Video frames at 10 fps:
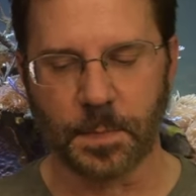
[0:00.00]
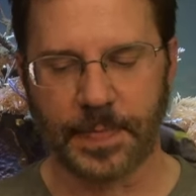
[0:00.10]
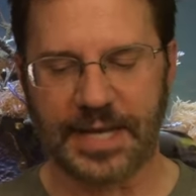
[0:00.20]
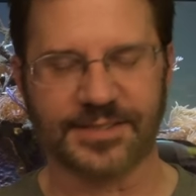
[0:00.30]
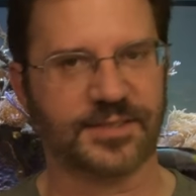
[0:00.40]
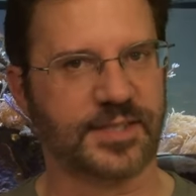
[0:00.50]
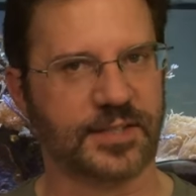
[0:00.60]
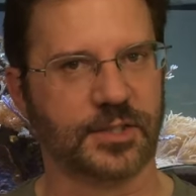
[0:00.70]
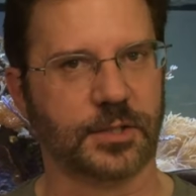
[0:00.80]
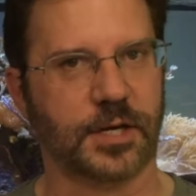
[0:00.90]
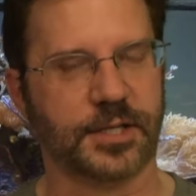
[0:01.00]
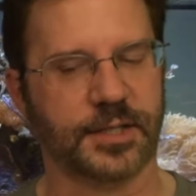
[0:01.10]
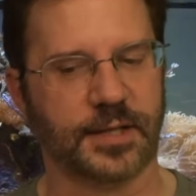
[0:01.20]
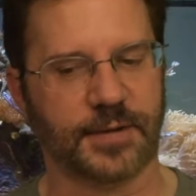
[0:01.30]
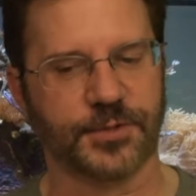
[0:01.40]
at 6 o'clock in
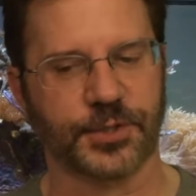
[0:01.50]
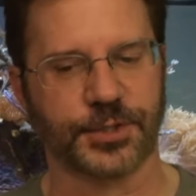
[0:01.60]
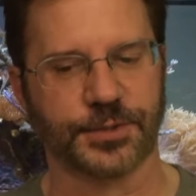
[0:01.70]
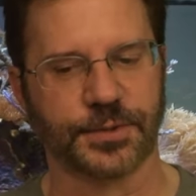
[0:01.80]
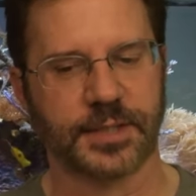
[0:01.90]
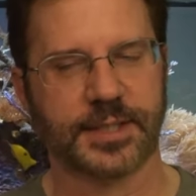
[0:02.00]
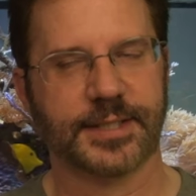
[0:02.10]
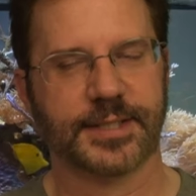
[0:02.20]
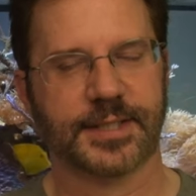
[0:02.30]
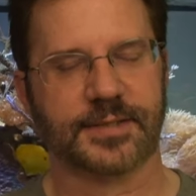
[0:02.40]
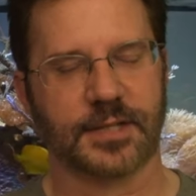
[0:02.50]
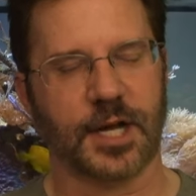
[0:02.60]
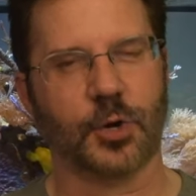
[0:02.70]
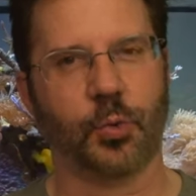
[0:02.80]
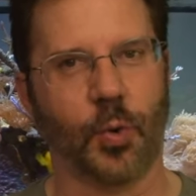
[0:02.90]
the afternoon. It's
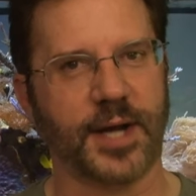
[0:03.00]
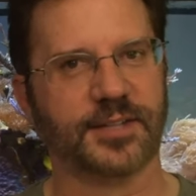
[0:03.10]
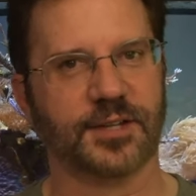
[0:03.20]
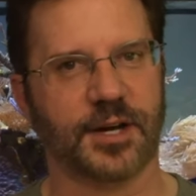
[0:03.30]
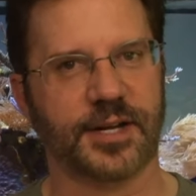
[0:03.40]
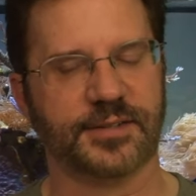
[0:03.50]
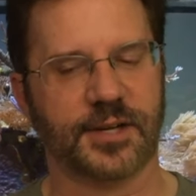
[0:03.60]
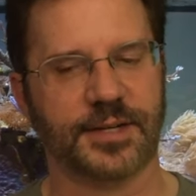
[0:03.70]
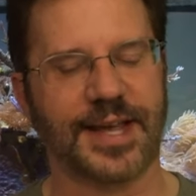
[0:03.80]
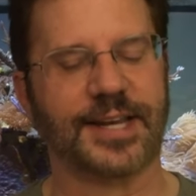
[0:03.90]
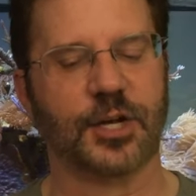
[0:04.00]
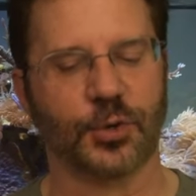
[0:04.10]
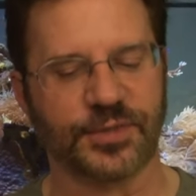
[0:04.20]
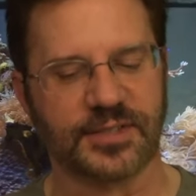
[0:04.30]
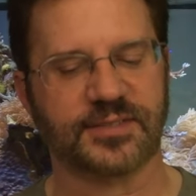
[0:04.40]
not quite as hot outside, and it
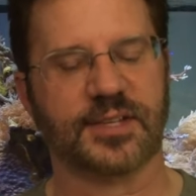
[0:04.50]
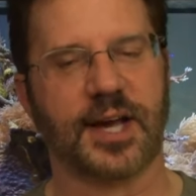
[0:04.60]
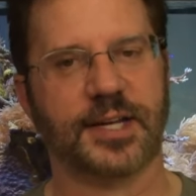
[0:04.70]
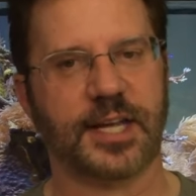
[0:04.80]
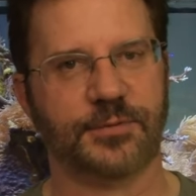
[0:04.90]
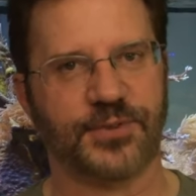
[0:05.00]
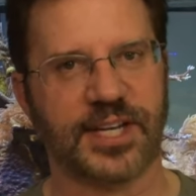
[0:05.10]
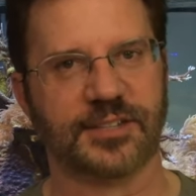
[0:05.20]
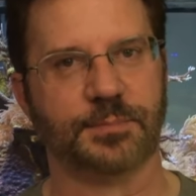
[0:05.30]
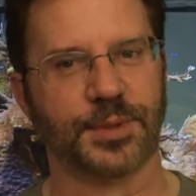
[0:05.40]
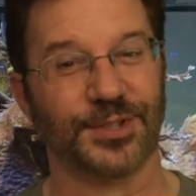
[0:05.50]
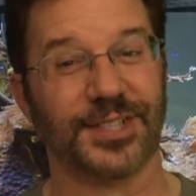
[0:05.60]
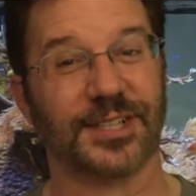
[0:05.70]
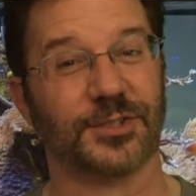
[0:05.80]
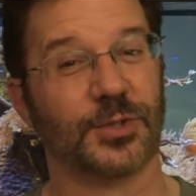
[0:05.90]
goes inside a FedEx
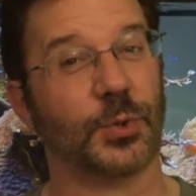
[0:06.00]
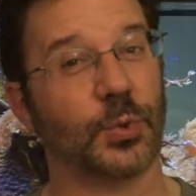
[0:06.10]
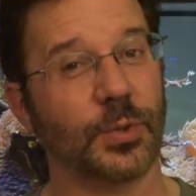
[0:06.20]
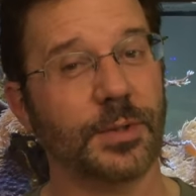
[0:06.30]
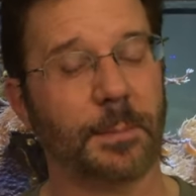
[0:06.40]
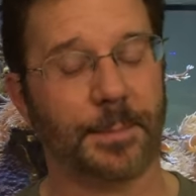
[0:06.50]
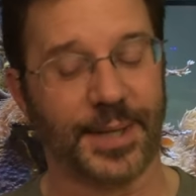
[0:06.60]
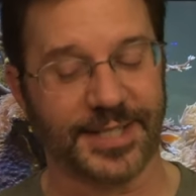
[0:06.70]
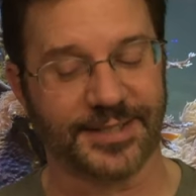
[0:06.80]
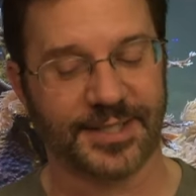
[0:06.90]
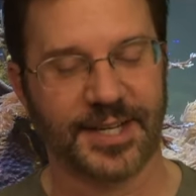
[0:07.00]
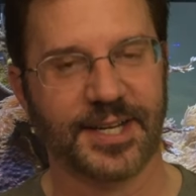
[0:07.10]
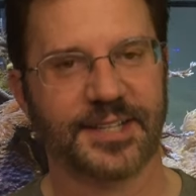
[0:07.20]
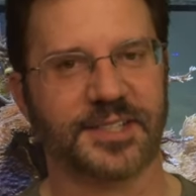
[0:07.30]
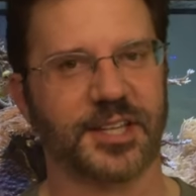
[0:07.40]
building that's cool, but
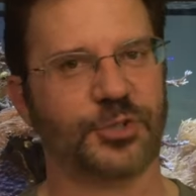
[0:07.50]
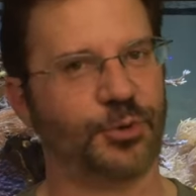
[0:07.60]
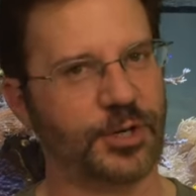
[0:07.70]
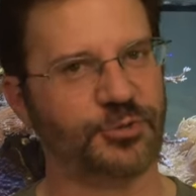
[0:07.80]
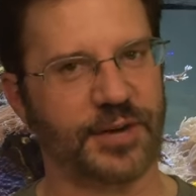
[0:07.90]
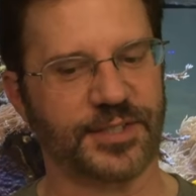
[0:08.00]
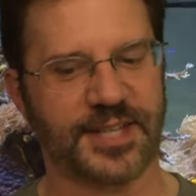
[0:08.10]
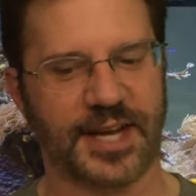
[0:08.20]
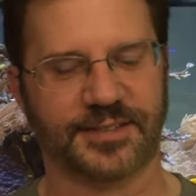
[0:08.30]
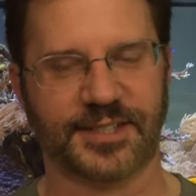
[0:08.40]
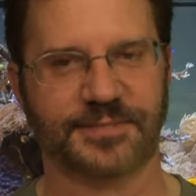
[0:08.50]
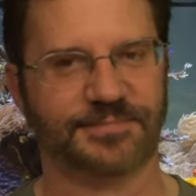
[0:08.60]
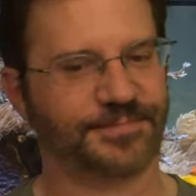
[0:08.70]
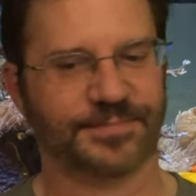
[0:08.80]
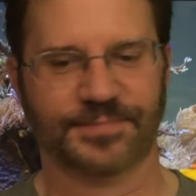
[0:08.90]
then the truck driver takes it
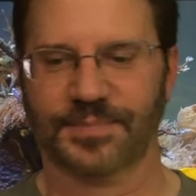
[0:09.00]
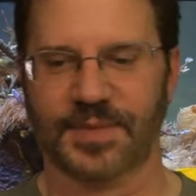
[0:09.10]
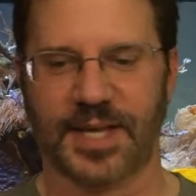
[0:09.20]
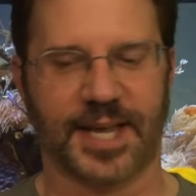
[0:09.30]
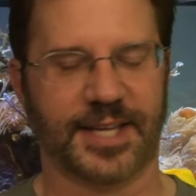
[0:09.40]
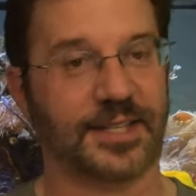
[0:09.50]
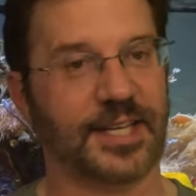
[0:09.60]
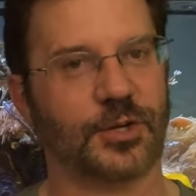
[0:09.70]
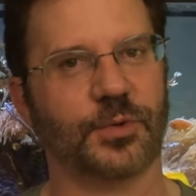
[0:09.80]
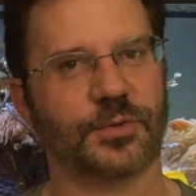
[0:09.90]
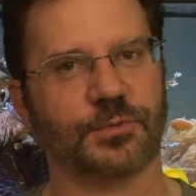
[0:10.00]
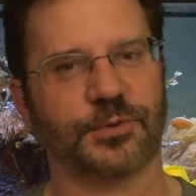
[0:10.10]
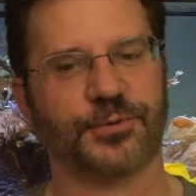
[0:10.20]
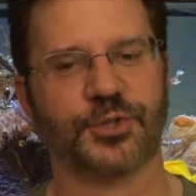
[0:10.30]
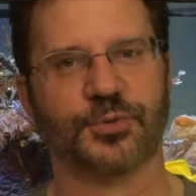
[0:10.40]
and they don't
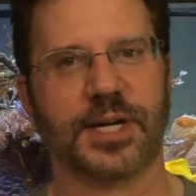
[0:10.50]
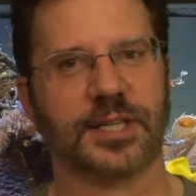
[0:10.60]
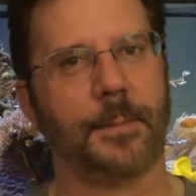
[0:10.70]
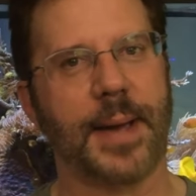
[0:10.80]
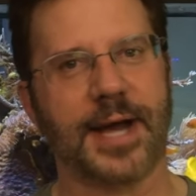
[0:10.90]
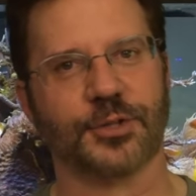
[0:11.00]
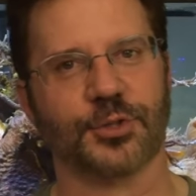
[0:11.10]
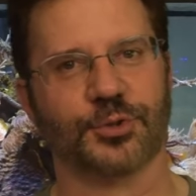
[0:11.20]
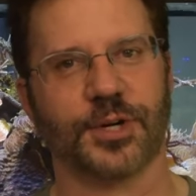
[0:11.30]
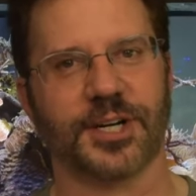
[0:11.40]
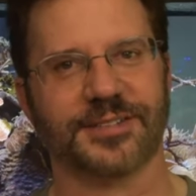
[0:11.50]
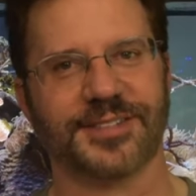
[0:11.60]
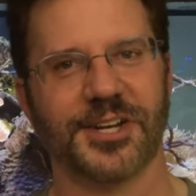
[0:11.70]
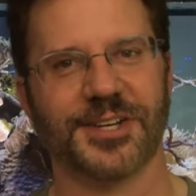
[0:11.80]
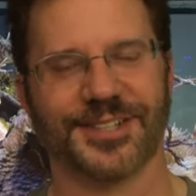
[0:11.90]
refrigerate the back of their trucks. You
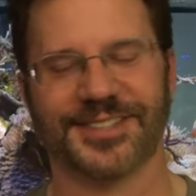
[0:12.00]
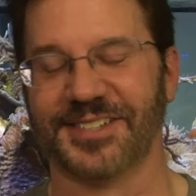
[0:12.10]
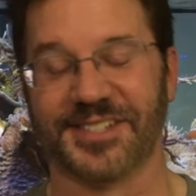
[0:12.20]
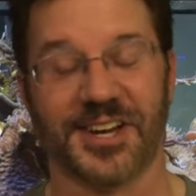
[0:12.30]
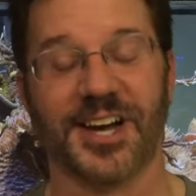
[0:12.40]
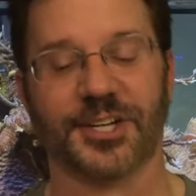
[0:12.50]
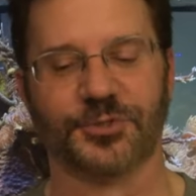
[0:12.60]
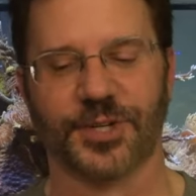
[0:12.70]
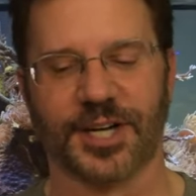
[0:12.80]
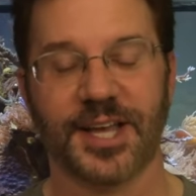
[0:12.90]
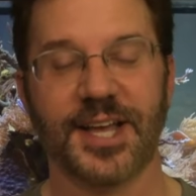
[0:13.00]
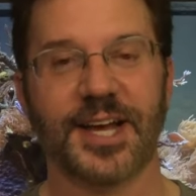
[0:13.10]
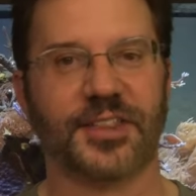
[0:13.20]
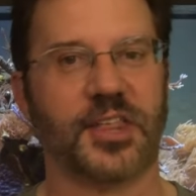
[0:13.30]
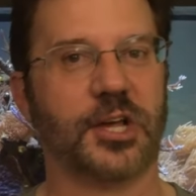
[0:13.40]
know, it's just a hot truck.
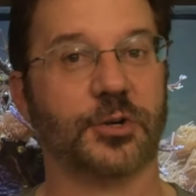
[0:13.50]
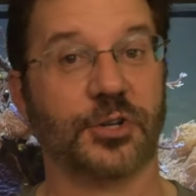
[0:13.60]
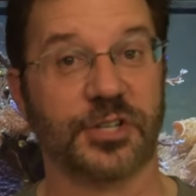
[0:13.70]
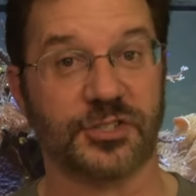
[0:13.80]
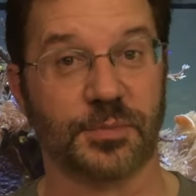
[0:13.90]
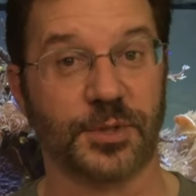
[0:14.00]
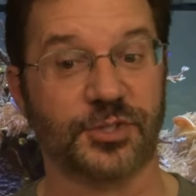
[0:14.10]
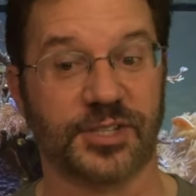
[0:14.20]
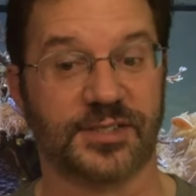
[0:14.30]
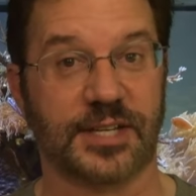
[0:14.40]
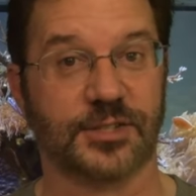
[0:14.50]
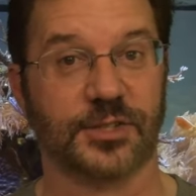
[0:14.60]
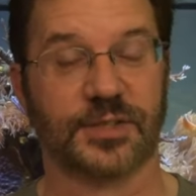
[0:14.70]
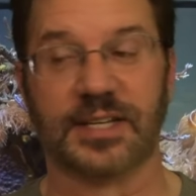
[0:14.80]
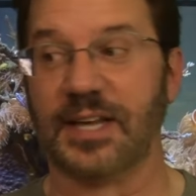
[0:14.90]
And then they go to a distribution
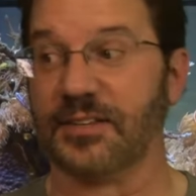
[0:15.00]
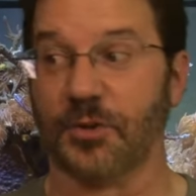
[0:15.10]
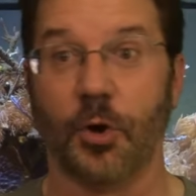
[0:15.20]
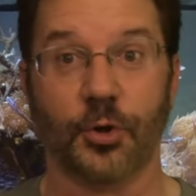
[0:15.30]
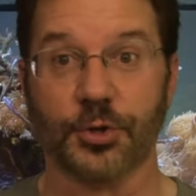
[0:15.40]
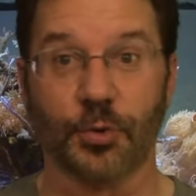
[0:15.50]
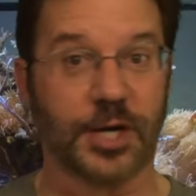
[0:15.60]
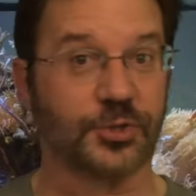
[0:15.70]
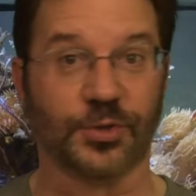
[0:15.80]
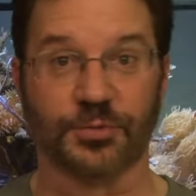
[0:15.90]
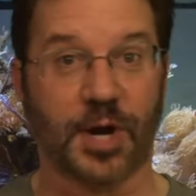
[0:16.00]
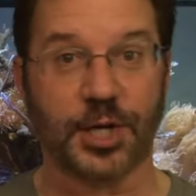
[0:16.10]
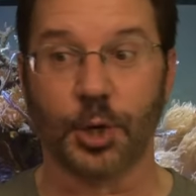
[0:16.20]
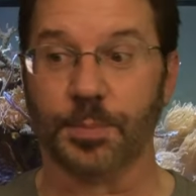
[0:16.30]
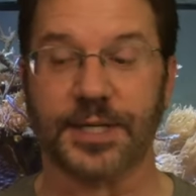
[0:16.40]
center that has all the garage doors wide
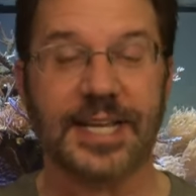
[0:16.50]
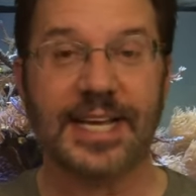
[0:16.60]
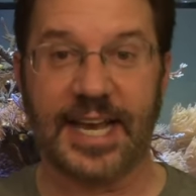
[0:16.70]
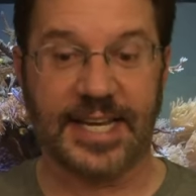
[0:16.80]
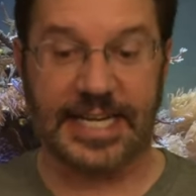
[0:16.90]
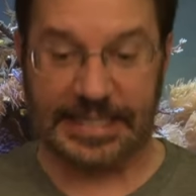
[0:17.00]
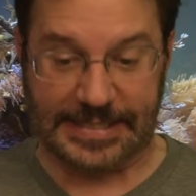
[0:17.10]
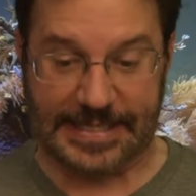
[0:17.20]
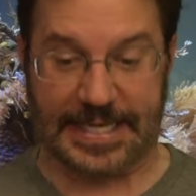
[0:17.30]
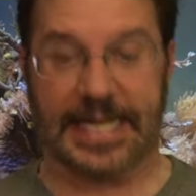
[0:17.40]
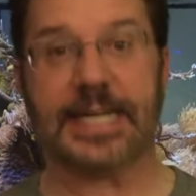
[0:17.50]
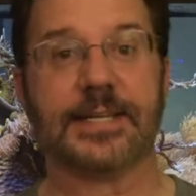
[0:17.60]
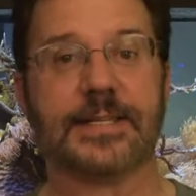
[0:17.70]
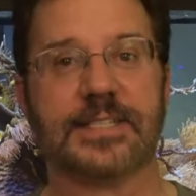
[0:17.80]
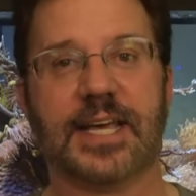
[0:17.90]
open, and it is the heat of
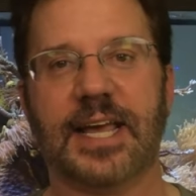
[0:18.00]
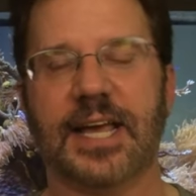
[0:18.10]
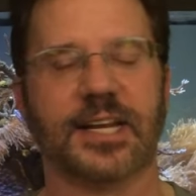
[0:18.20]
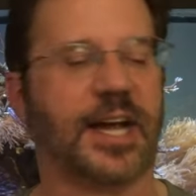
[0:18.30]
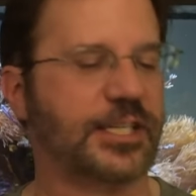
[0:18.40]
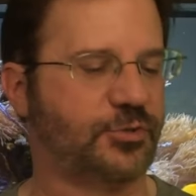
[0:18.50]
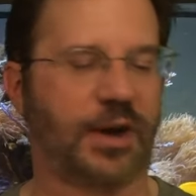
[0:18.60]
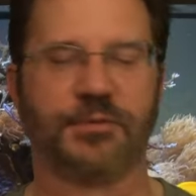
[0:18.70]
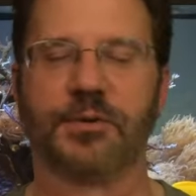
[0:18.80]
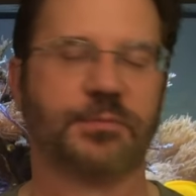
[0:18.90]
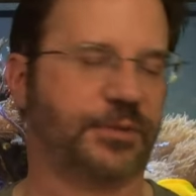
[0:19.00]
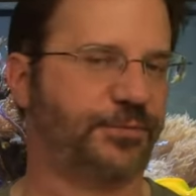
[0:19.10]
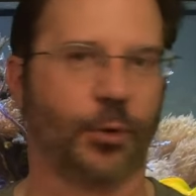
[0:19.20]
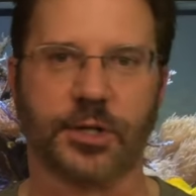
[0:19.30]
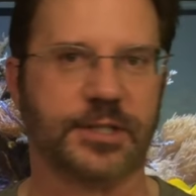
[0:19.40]
the day, and guys driving around with
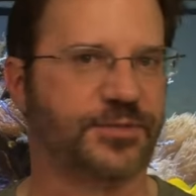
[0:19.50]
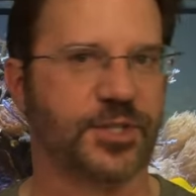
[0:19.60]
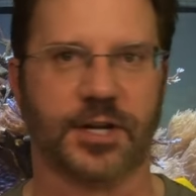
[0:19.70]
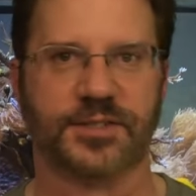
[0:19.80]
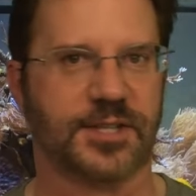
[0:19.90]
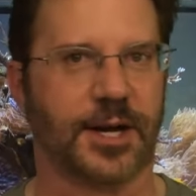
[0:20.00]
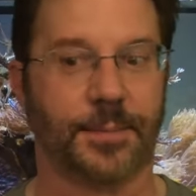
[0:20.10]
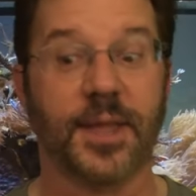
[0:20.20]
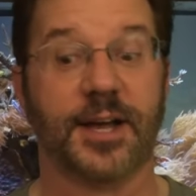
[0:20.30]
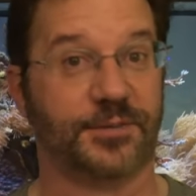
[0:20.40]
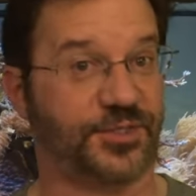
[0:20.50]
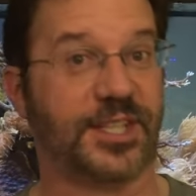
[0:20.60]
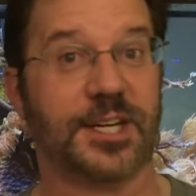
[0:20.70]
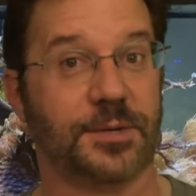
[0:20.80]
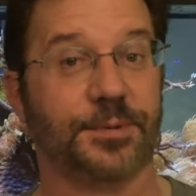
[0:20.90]
forklifts nonstop. I've
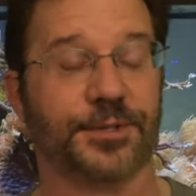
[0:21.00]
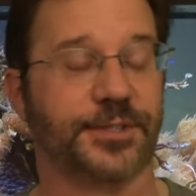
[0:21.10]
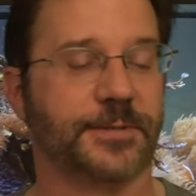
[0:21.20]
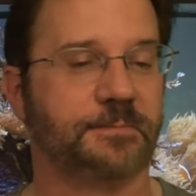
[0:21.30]
seen it in person.